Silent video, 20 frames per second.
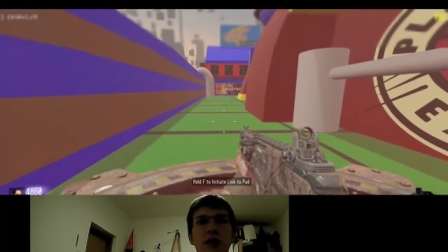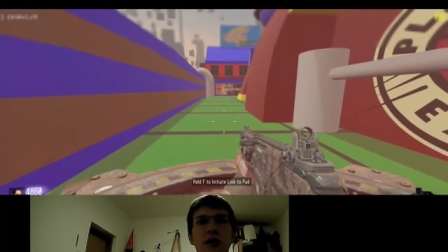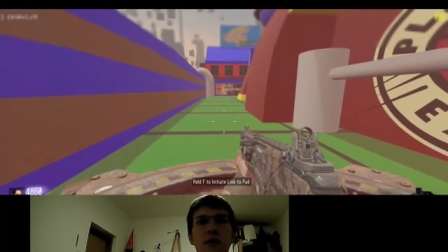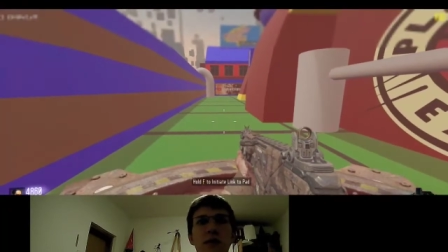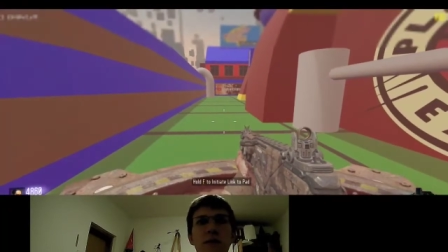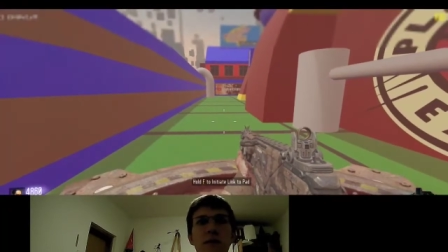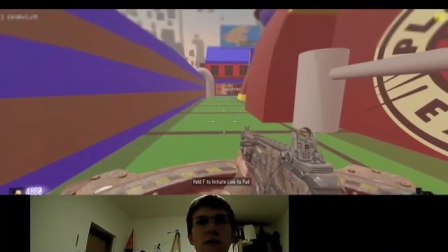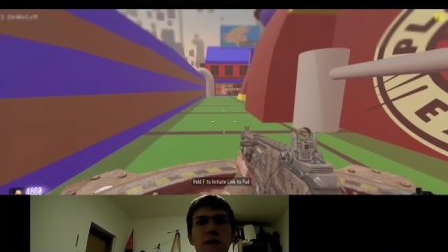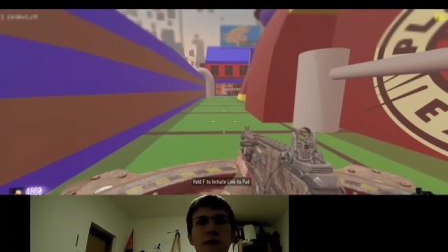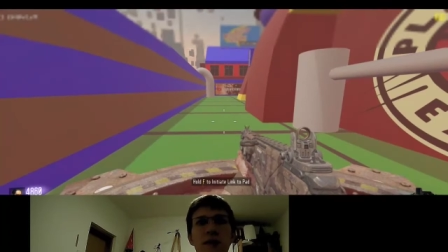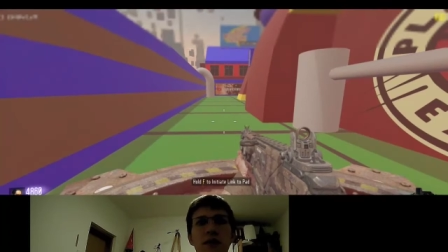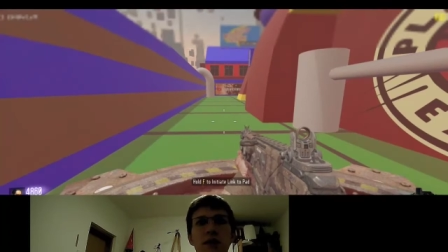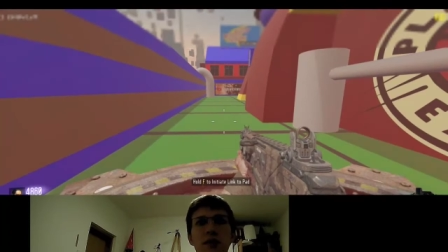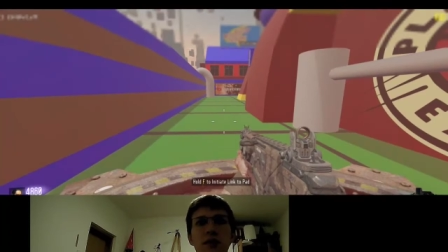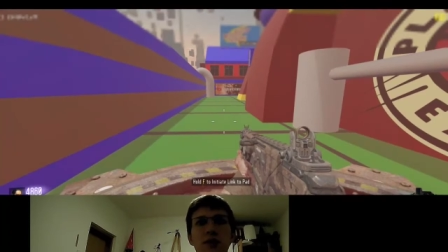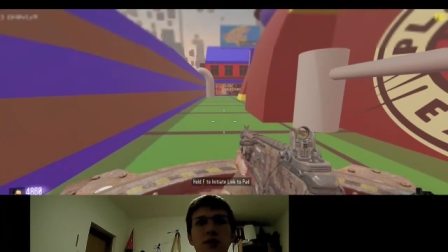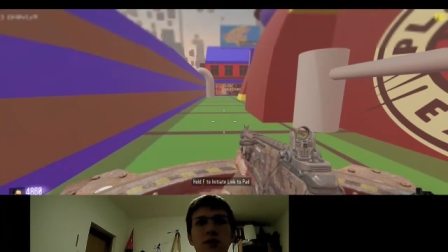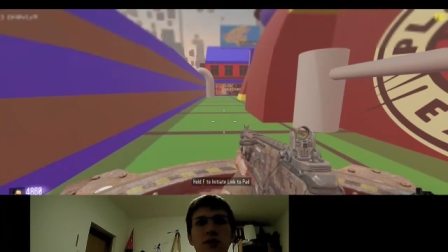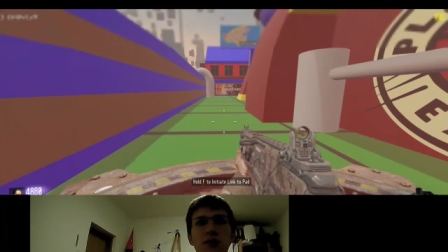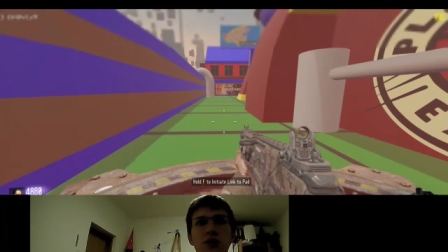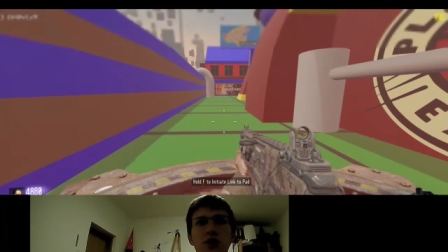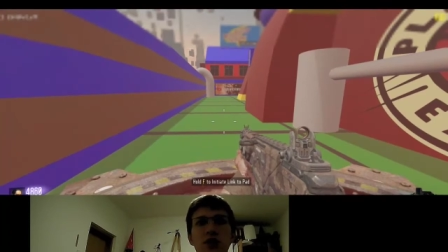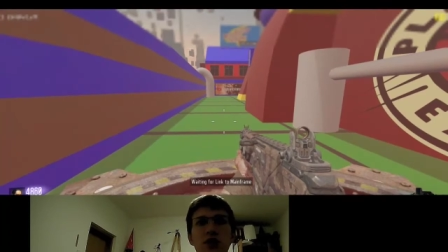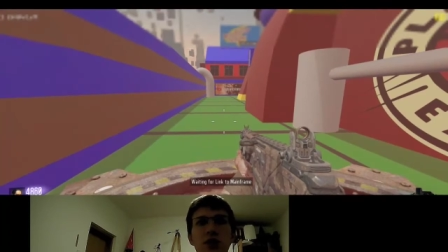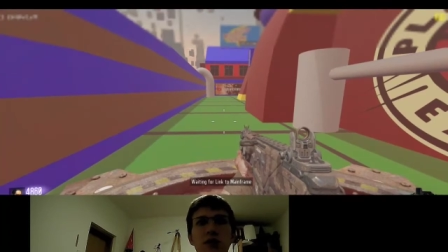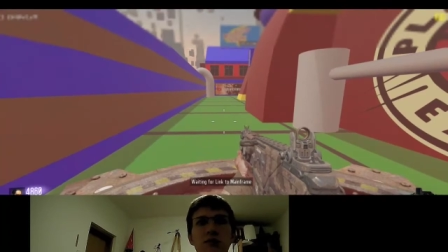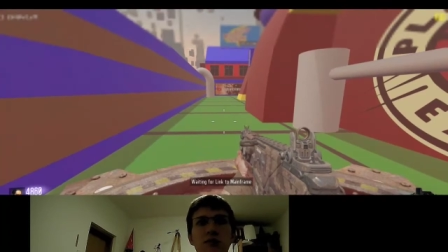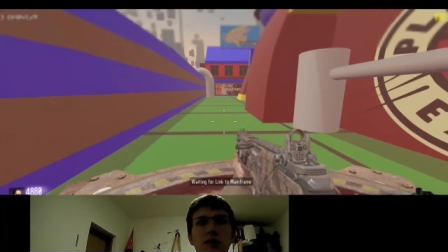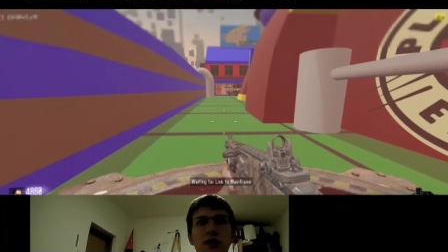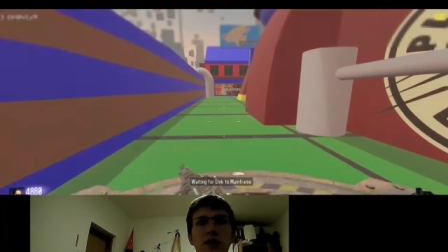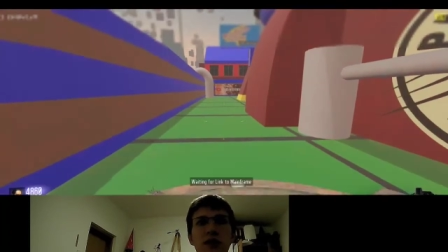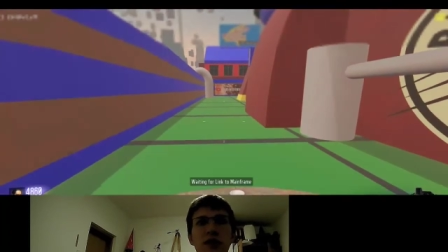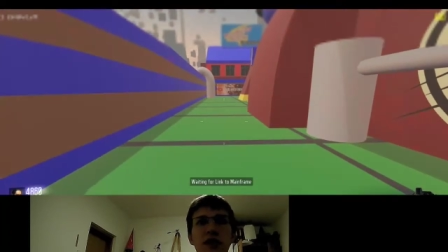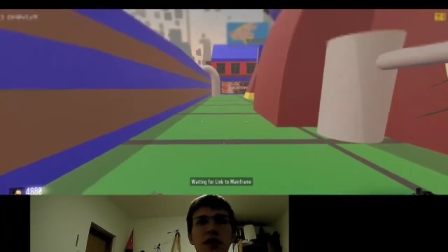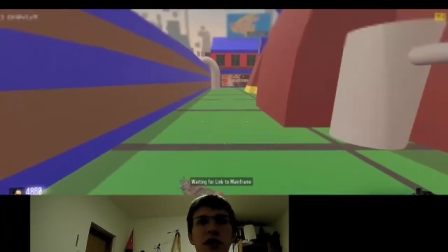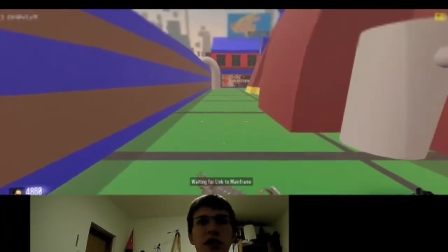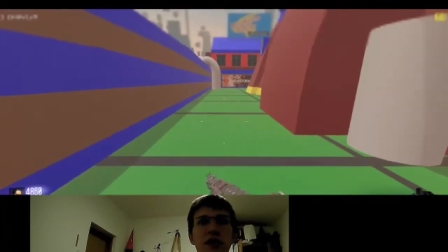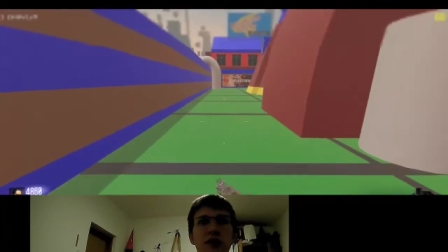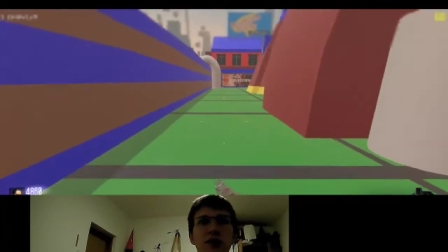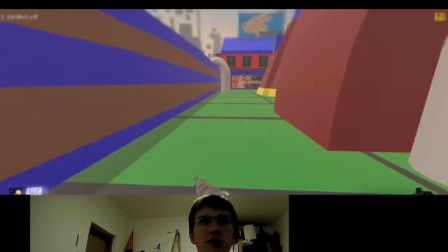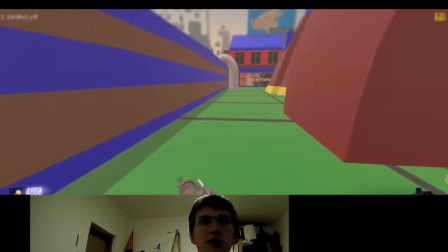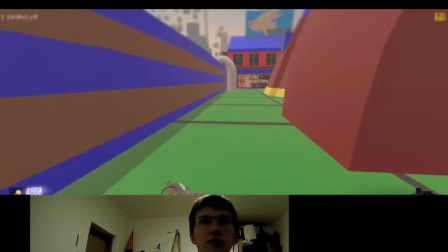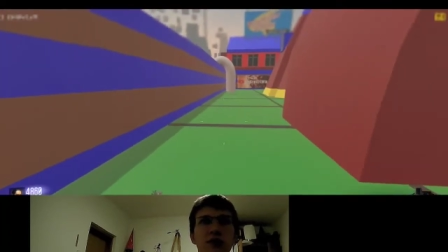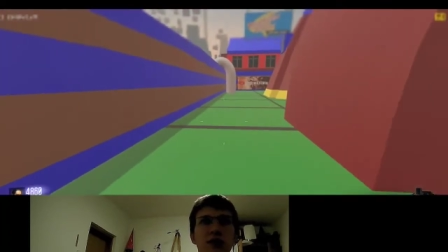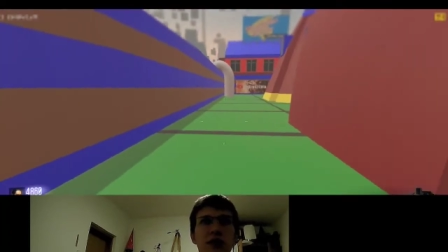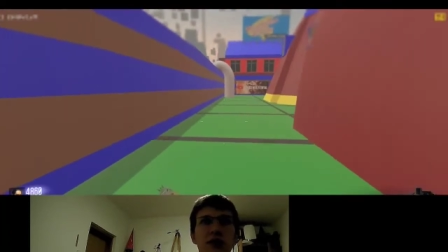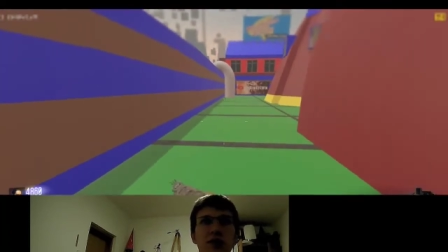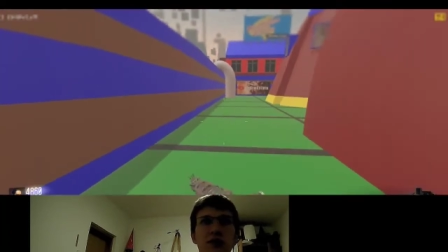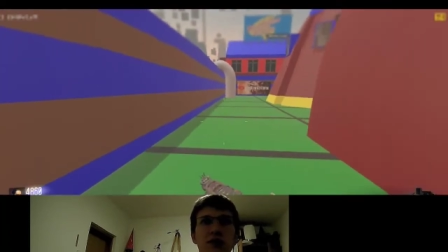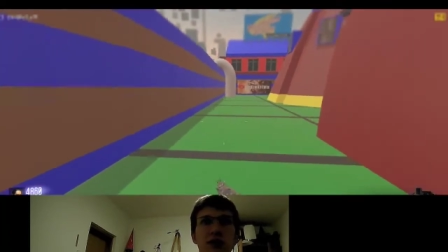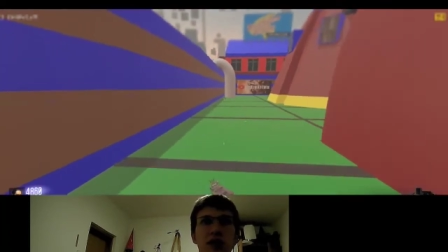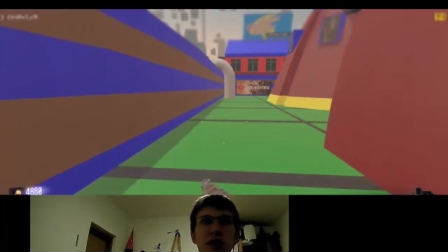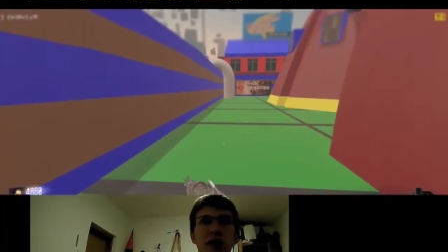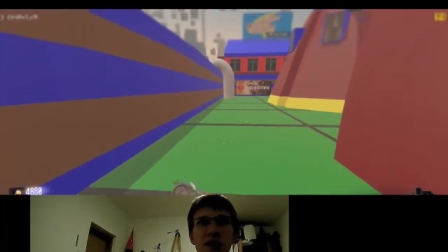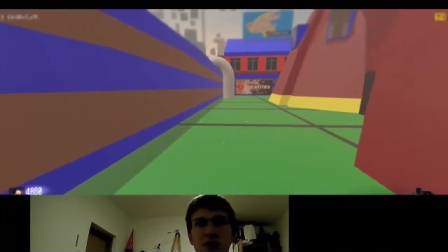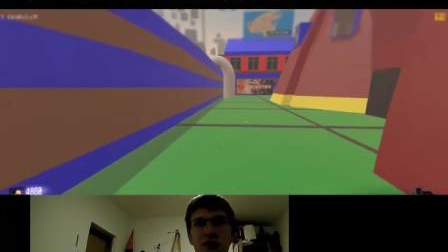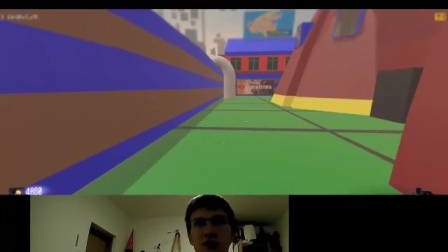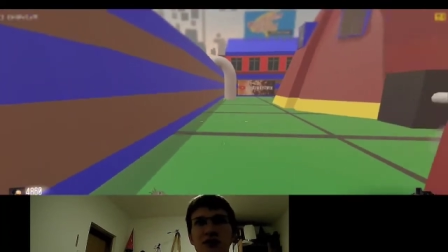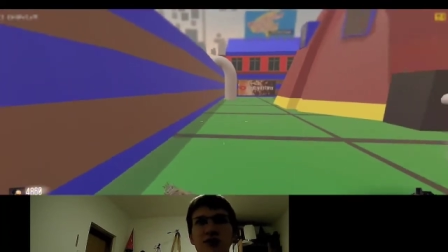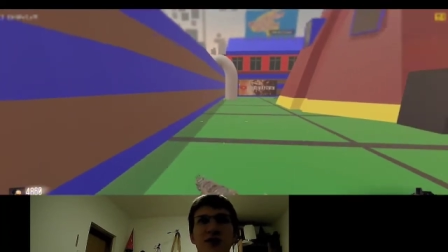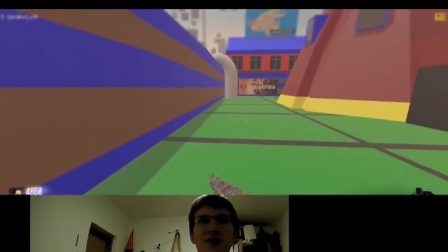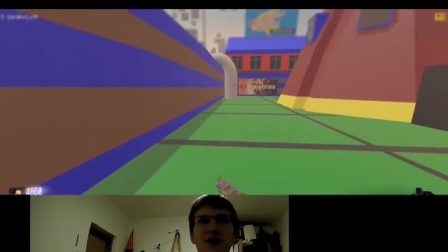okay. To initiate pad. Yeah, I knew it, I knew it, I had